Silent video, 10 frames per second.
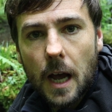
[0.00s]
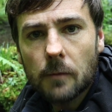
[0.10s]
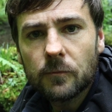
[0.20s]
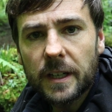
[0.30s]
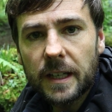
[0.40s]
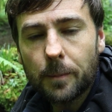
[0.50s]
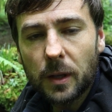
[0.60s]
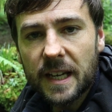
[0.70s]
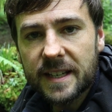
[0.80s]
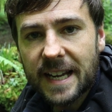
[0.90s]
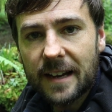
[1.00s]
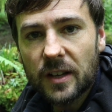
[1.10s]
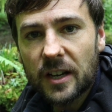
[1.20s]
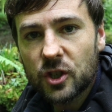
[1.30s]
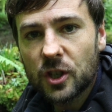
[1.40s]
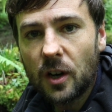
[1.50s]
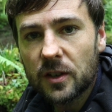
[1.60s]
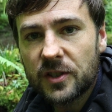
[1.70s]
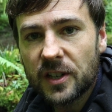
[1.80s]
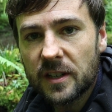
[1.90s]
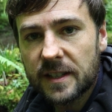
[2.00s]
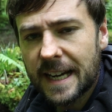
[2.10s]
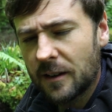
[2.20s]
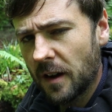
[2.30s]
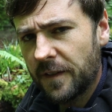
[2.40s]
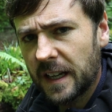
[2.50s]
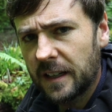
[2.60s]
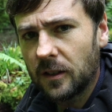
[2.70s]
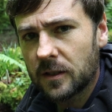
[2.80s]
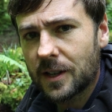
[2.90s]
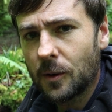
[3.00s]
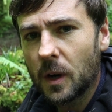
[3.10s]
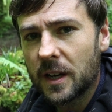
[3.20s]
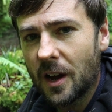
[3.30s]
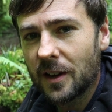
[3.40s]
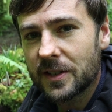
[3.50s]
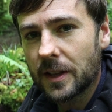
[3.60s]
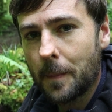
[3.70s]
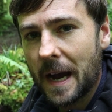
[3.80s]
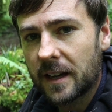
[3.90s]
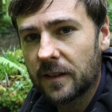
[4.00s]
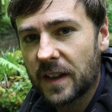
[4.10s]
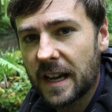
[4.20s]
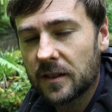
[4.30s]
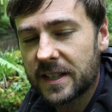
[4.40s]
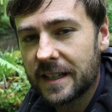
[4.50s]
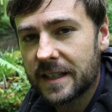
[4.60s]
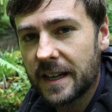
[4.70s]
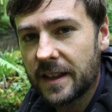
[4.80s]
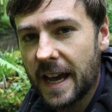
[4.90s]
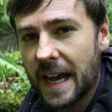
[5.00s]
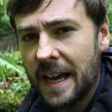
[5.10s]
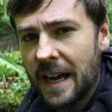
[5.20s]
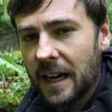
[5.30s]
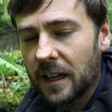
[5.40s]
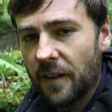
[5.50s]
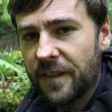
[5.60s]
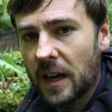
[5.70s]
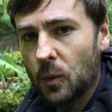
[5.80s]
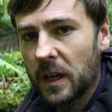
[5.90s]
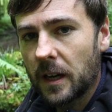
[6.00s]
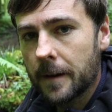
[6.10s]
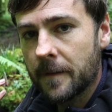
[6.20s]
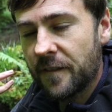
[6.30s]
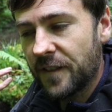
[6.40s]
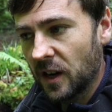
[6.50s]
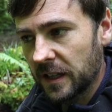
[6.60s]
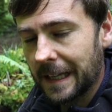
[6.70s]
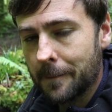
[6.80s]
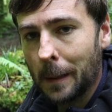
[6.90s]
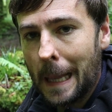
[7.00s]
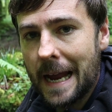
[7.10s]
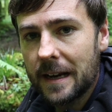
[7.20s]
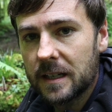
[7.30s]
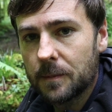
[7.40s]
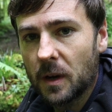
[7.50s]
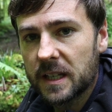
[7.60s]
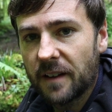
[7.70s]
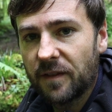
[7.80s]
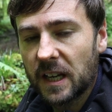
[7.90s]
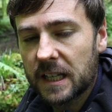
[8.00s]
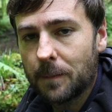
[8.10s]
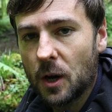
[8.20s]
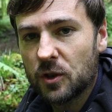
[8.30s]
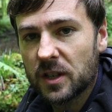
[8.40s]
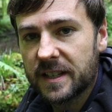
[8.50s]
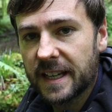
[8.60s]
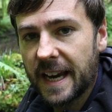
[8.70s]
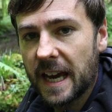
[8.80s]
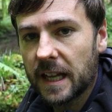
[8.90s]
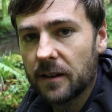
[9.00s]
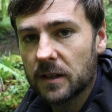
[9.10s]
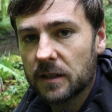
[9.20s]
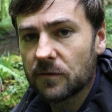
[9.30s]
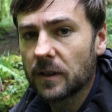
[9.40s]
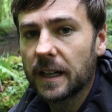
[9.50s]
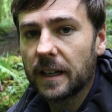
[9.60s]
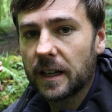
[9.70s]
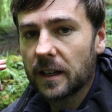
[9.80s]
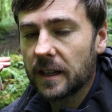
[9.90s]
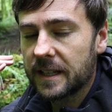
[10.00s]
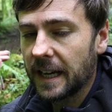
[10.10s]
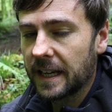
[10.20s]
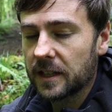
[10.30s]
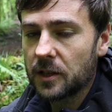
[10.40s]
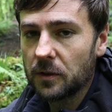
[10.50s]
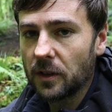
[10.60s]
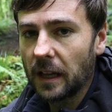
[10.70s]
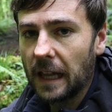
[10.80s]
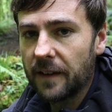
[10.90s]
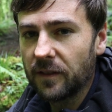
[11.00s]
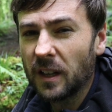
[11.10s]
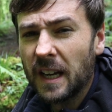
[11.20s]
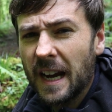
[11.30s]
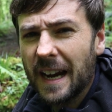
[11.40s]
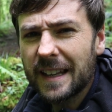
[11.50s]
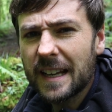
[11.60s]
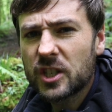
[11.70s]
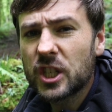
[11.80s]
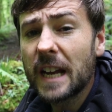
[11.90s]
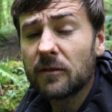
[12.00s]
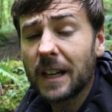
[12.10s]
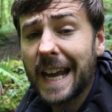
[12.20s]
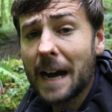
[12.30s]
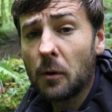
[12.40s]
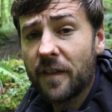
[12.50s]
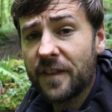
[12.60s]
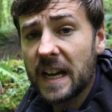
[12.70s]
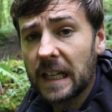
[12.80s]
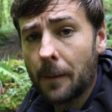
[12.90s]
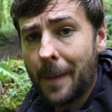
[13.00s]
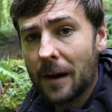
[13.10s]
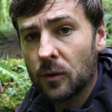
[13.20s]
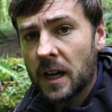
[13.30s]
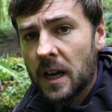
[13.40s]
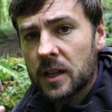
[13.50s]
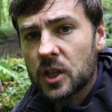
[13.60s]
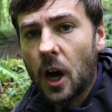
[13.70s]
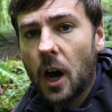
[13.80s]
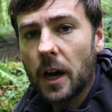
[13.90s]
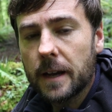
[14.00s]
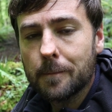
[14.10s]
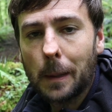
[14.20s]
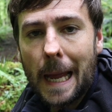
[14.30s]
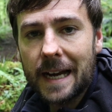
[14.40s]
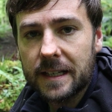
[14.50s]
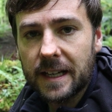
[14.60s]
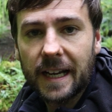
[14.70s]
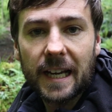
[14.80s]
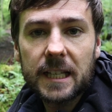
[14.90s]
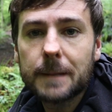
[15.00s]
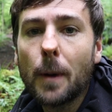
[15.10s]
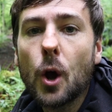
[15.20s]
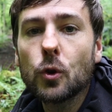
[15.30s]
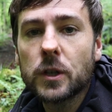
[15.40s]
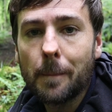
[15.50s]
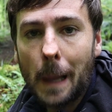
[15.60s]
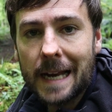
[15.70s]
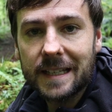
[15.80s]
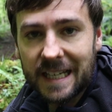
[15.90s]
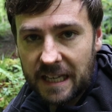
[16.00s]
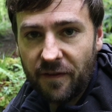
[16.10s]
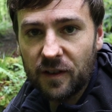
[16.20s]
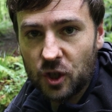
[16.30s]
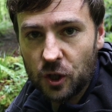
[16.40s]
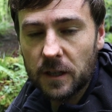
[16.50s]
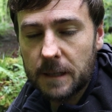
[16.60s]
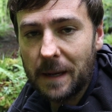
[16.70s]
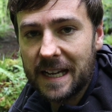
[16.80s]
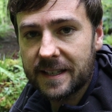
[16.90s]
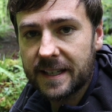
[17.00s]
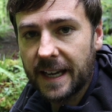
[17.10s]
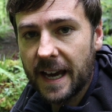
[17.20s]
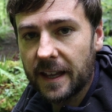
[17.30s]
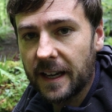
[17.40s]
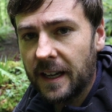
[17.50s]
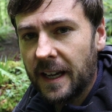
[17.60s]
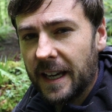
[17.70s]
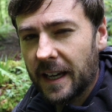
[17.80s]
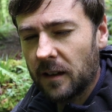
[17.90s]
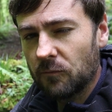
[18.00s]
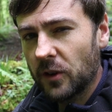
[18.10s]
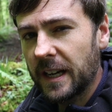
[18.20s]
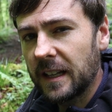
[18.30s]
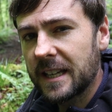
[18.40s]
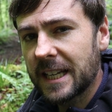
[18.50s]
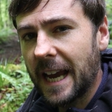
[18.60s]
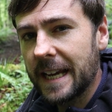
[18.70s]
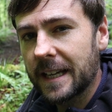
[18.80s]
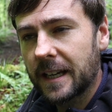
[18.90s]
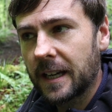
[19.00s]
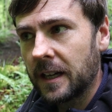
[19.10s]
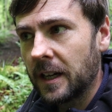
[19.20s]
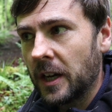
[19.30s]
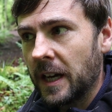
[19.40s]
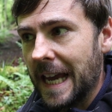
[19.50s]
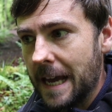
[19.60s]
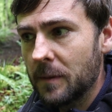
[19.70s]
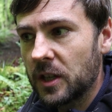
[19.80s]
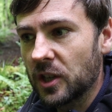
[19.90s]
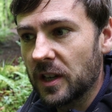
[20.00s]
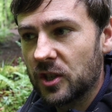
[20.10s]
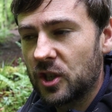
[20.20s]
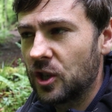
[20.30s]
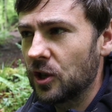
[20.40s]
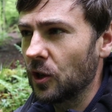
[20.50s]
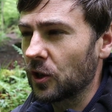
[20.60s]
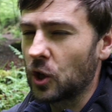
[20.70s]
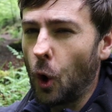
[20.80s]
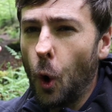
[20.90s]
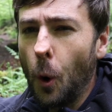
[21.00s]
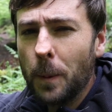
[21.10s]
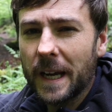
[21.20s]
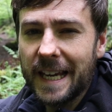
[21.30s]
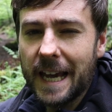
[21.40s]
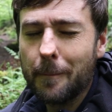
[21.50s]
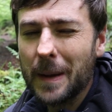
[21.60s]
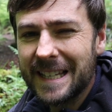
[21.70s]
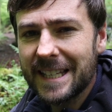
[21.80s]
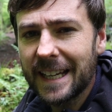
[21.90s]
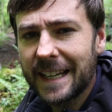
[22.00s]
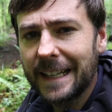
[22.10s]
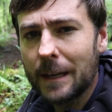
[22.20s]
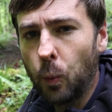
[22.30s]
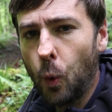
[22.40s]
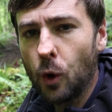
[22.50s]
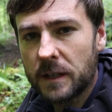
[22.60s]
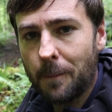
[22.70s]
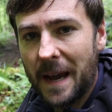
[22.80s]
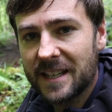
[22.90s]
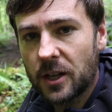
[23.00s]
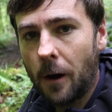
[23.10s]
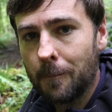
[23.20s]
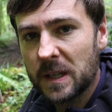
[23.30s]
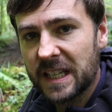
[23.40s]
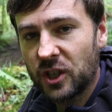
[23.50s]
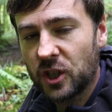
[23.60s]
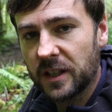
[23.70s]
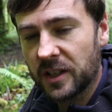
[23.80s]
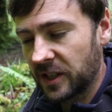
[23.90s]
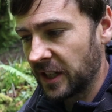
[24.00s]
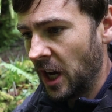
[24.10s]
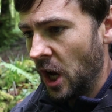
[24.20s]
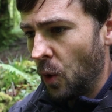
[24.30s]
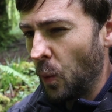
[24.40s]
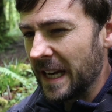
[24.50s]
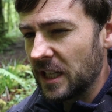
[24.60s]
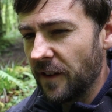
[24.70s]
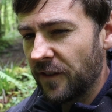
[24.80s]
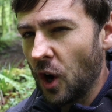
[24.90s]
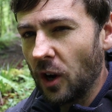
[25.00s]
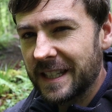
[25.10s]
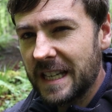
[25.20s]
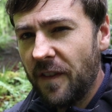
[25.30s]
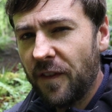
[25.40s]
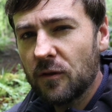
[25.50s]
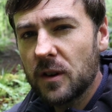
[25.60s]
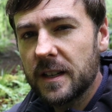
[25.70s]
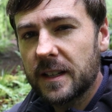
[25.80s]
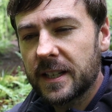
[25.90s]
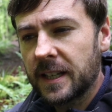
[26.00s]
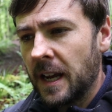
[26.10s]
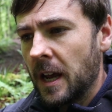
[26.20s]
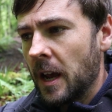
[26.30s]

I'm really pleased how that shot has turned out. I think it looks quite nice on the back of the LCD there, and I think when I finally blend my different exposures together, it's really going to take it to another level. And that's generally how I feel about time blending, exposure blending different shutter speeds together. It can really take images just up a gear, particularly water-based compositions, when you've got different